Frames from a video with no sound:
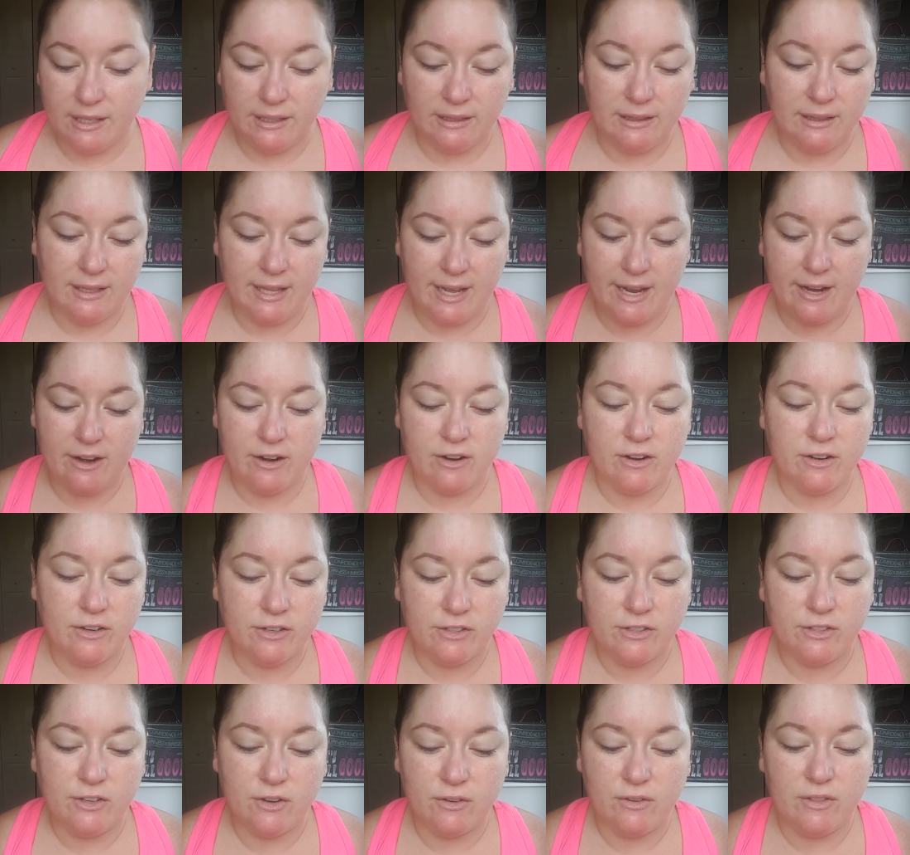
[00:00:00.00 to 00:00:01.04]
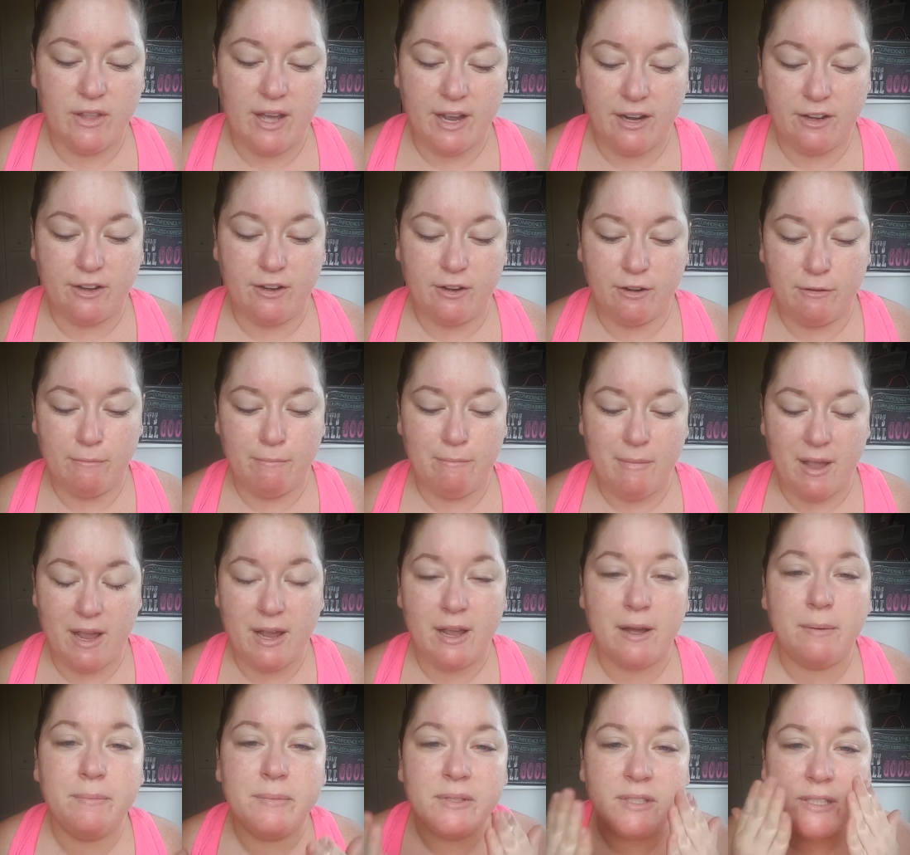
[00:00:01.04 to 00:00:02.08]
layer so that your
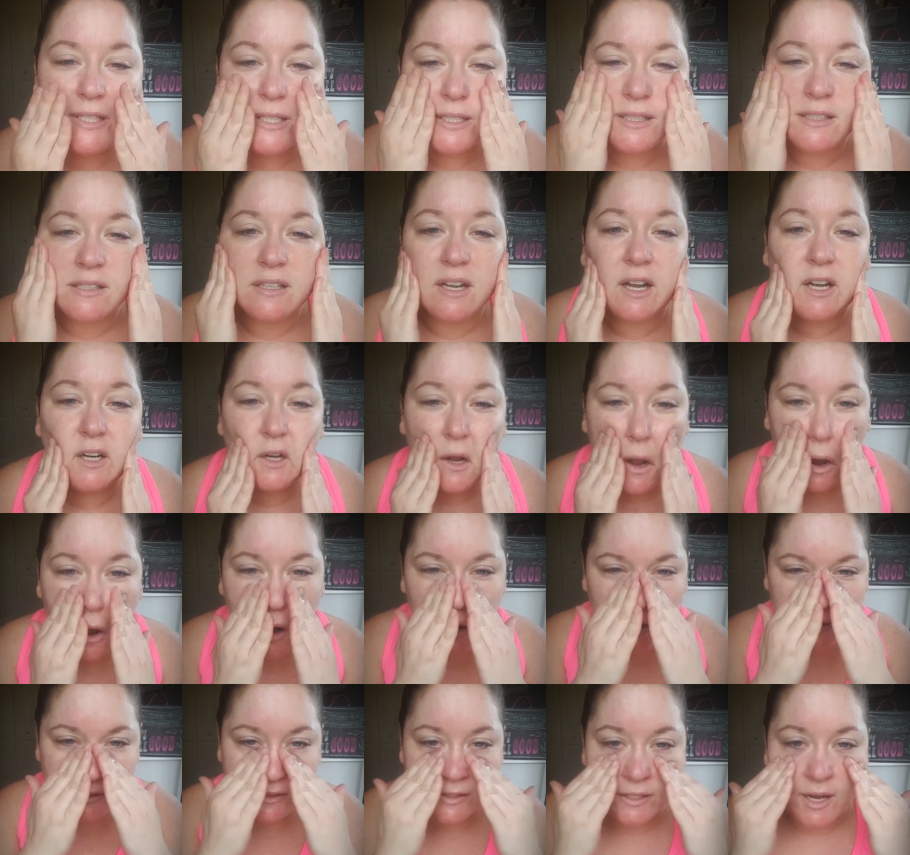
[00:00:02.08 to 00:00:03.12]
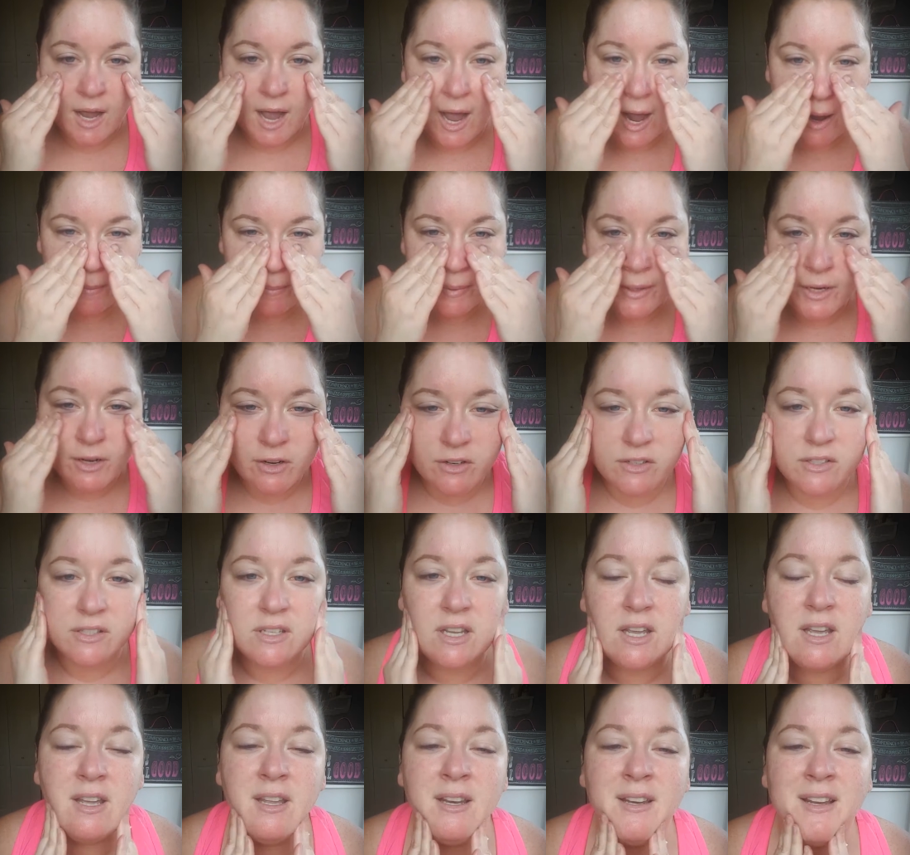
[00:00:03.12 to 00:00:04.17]
makeup sits kind of on top of your
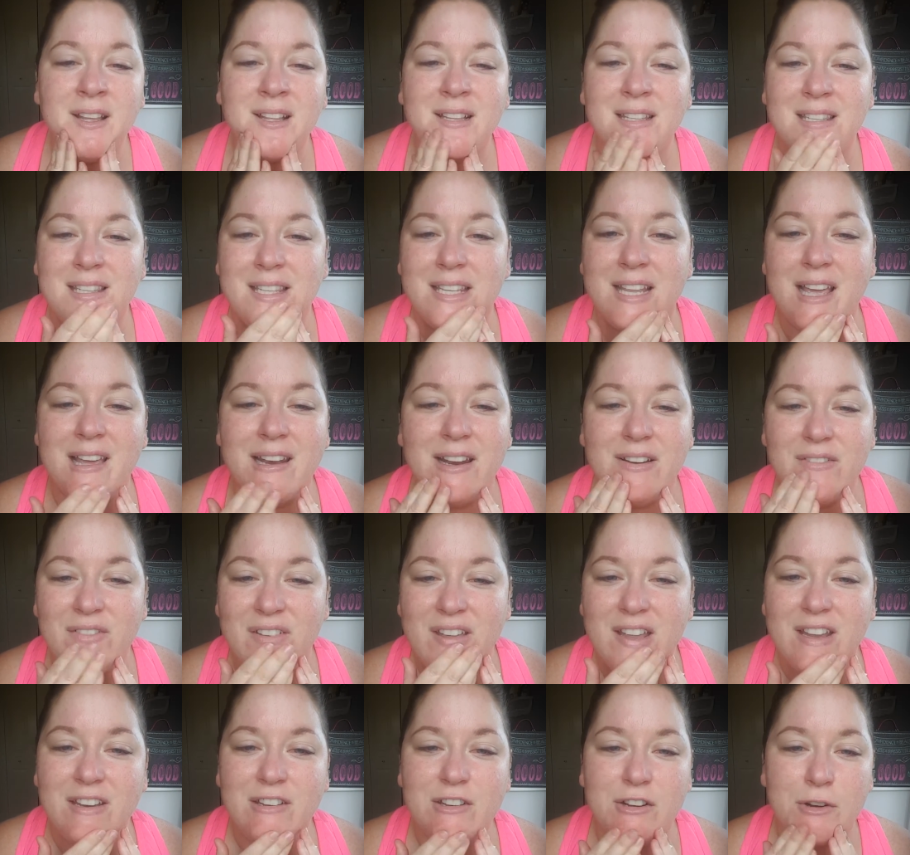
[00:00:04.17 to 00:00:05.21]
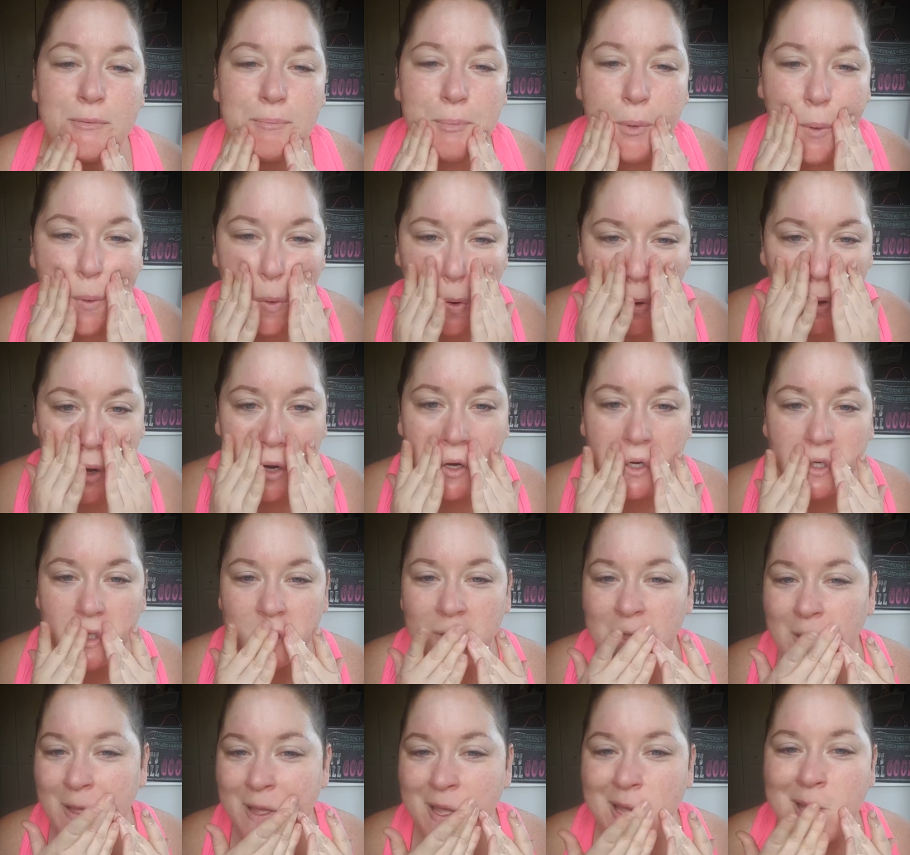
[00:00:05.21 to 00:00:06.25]
skin instead of in your pores
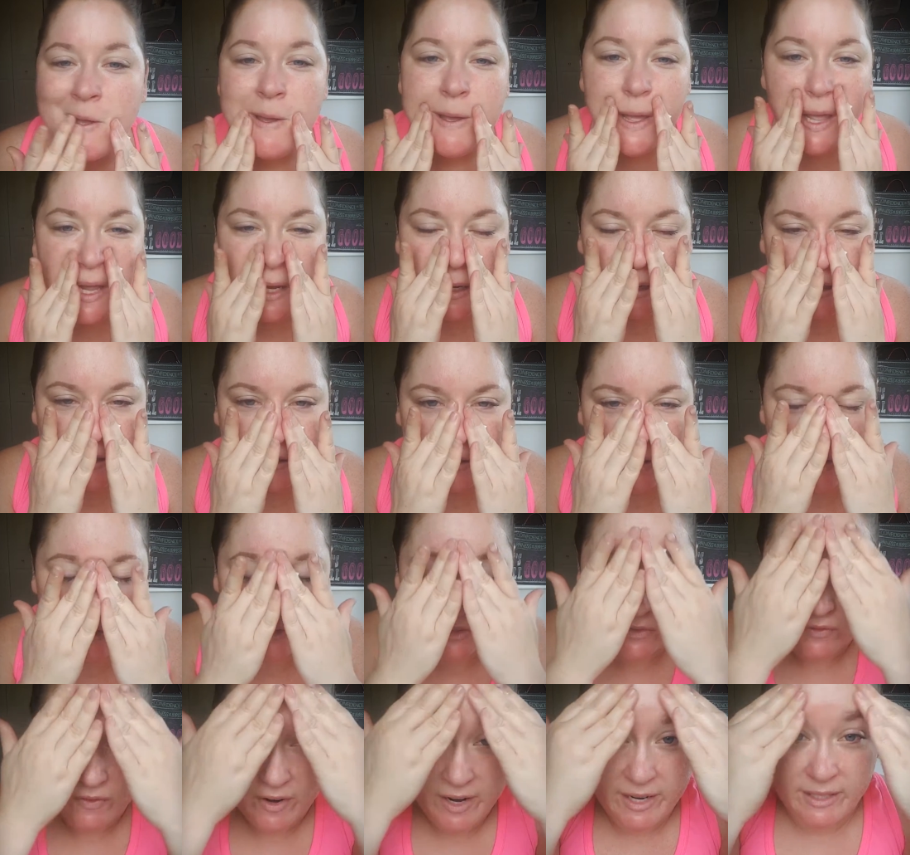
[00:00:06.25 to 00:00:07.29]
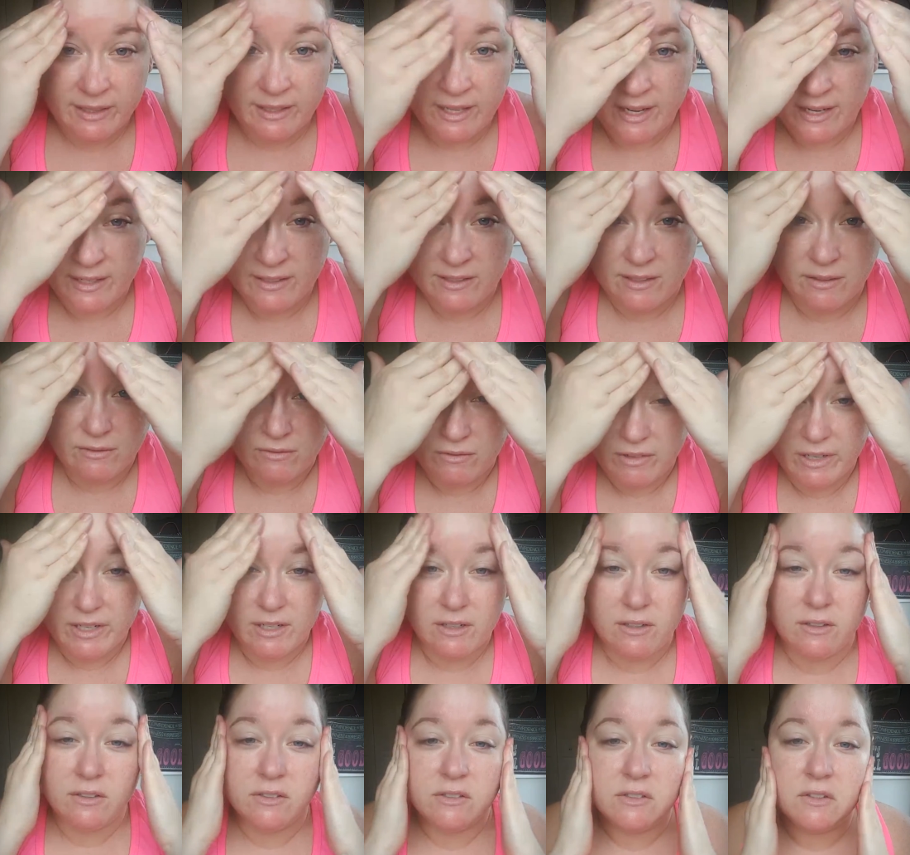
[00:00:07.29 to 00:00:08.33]
and those fine lines and
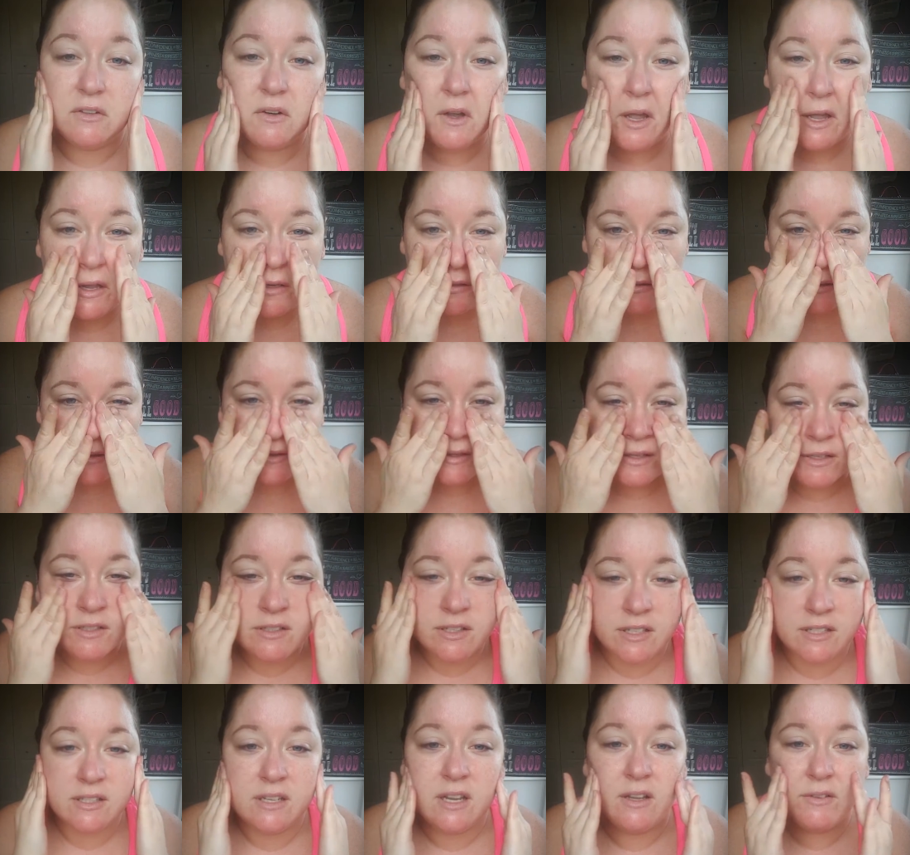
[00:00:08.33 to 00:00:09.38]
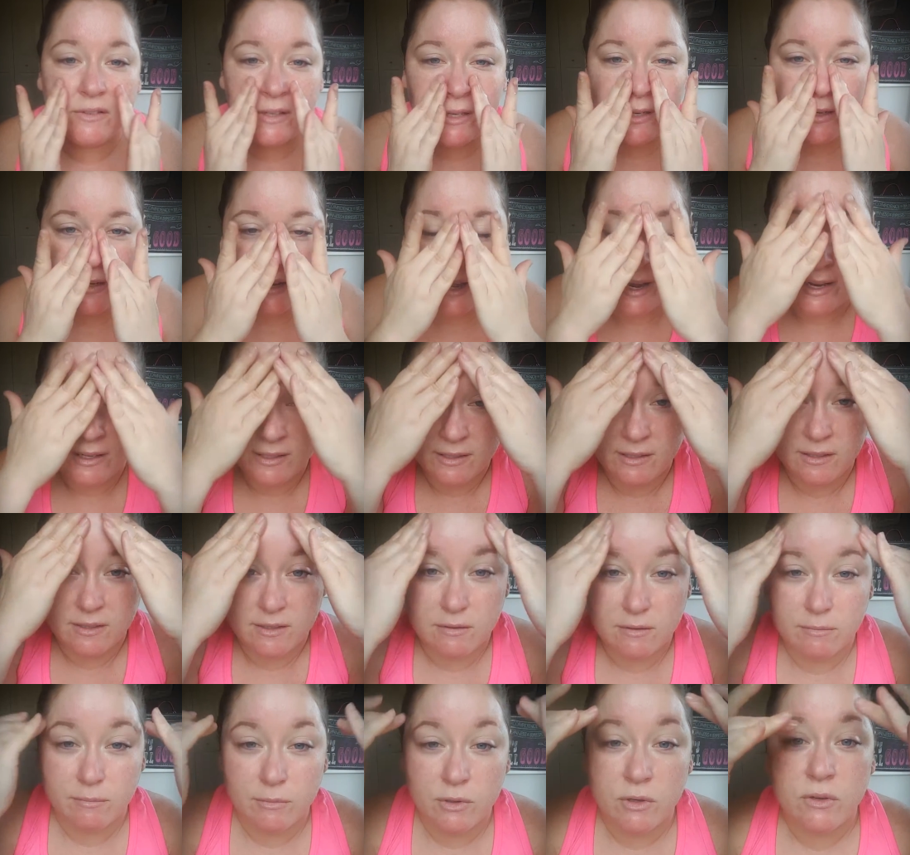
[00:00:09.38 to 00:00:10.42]
wrinkles, okay? So this just gives a nice
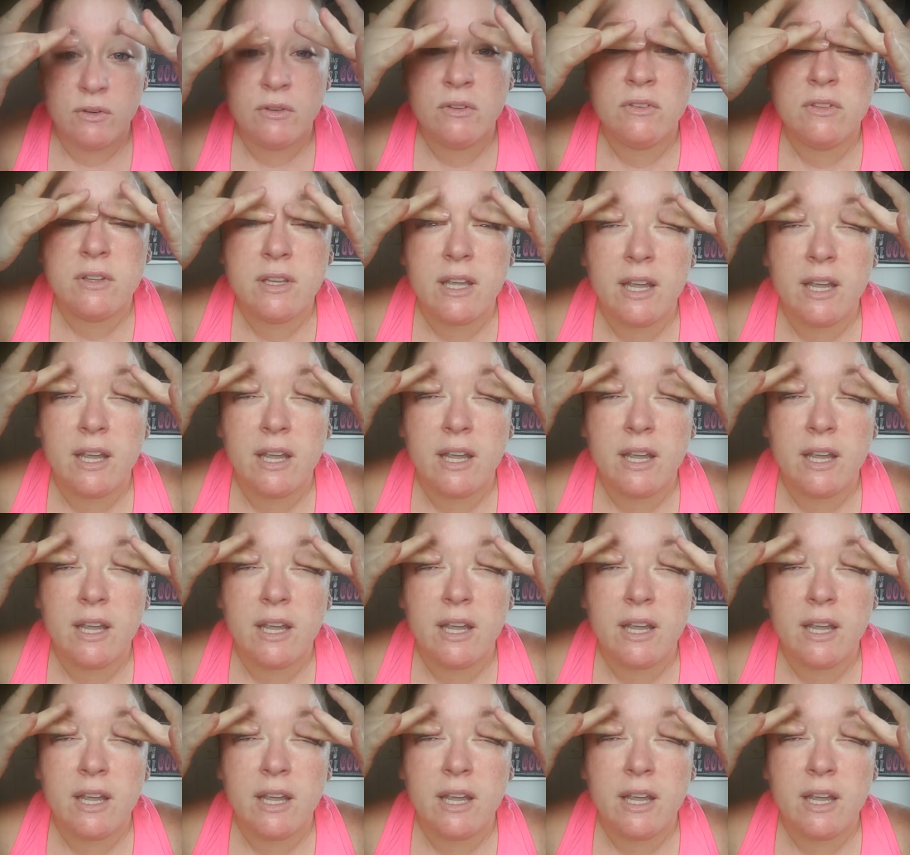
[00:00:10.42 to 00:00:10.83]
smooth